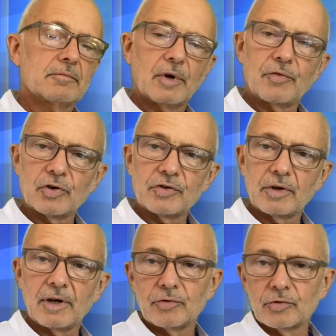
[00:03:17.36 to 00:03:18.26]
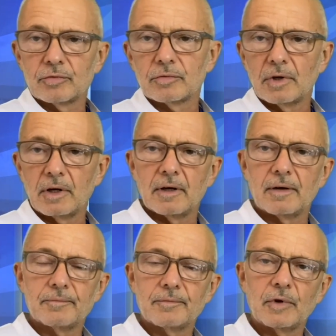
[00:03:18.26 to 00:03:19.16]
Of course, you have to
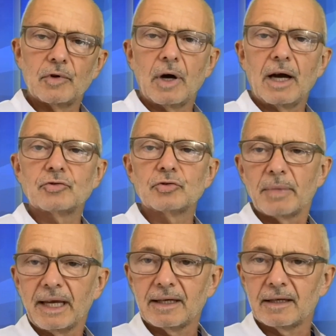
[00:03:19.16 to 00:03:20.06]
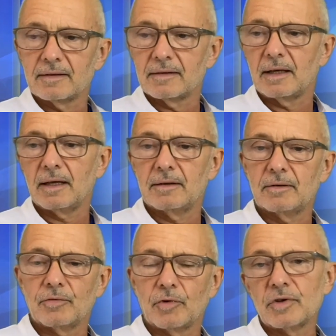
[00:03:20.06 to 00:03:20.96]
know how to make it, and
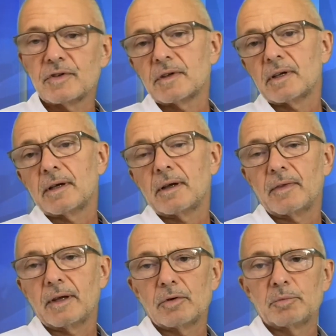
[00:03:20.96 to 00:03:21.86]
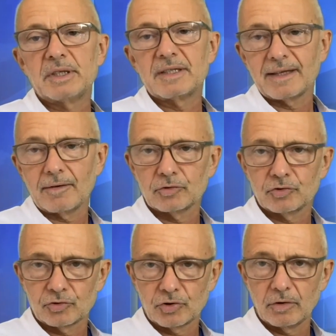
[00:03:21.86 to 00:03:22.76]
of course there will be several
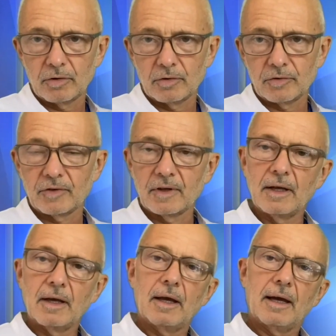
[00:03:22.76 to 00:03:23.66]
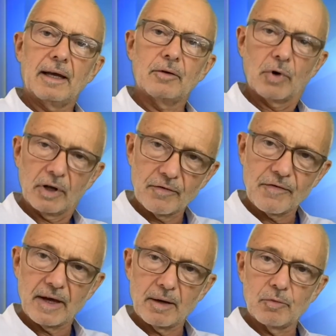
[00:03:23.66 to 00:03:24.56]
tutorials, and one of
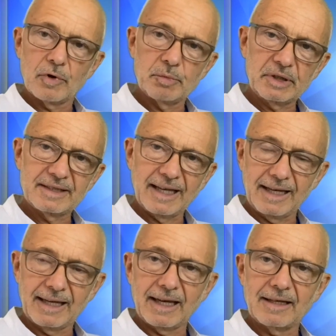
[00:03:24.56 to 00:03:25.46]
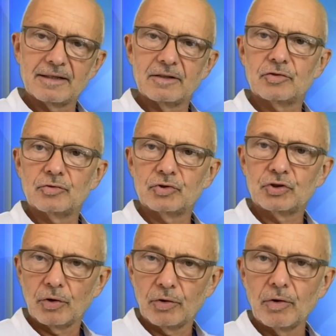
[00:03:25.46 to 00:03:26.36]
them will be dedicated to
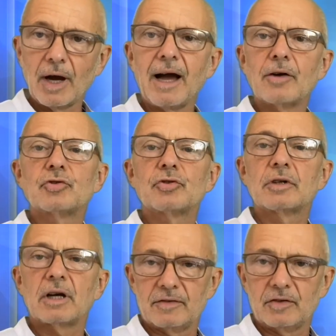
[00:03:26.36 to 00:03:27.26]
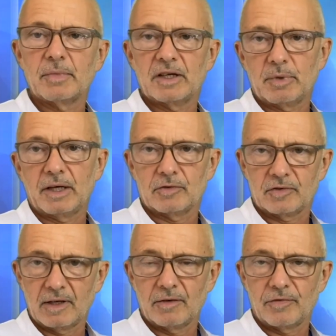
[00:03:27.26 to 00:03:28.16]
show you how to customize by
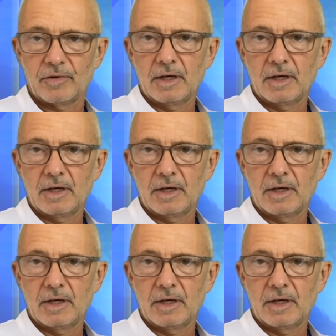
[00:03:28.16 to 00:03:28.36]
yourself